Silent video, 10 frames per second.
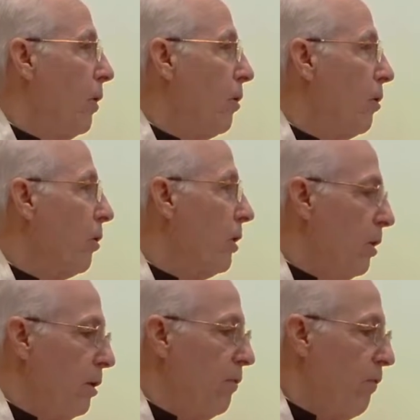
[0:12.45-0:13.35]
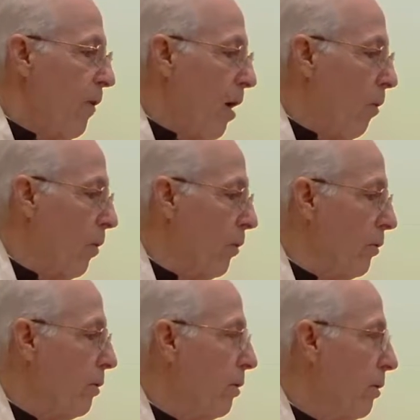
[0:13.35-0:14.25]
We are looking
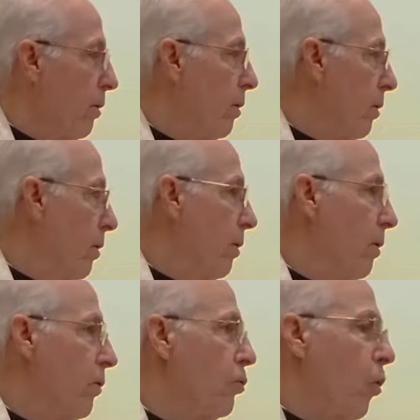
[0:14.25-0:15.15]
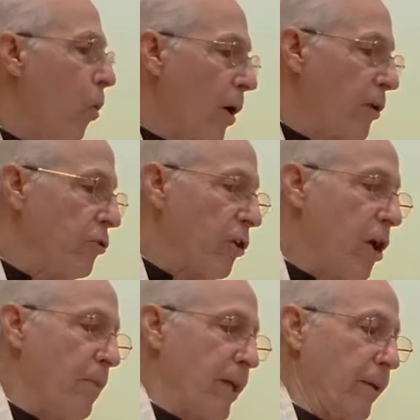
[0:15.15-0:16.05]
forward to what is
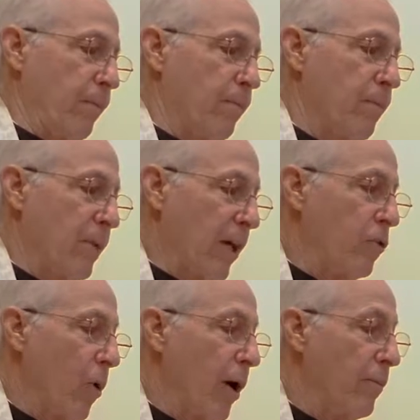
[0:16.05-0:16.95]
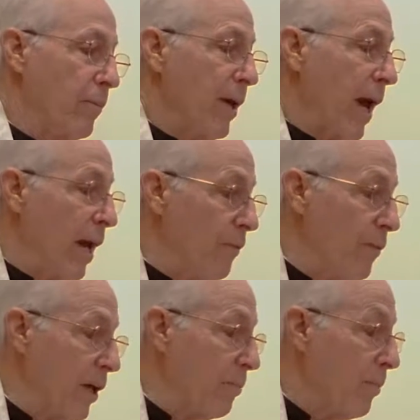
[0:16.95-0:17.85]
coming. That's what
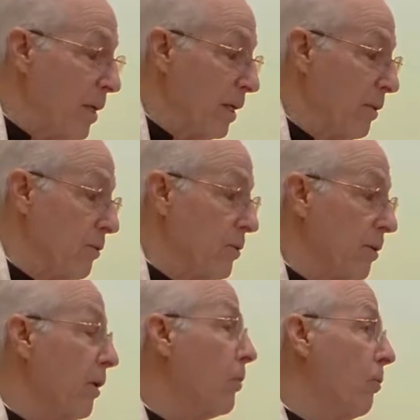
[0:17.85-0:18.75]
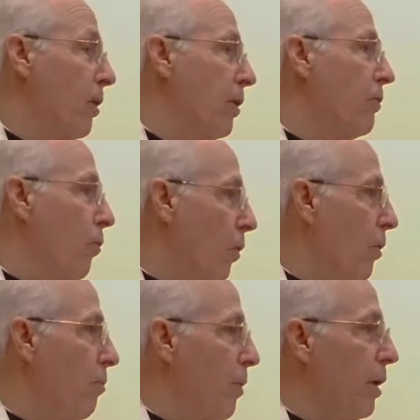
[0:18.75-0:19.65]
Advent means. Literally, the
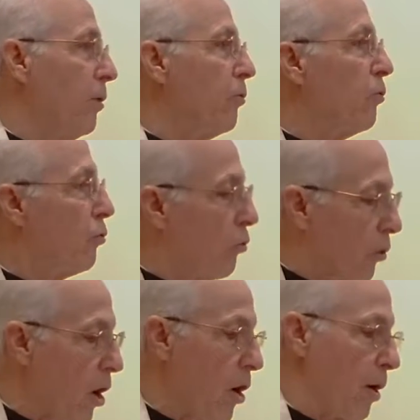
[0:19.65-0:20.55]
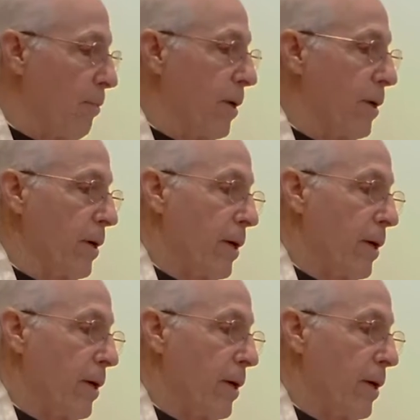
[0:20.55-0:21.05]
word means to come.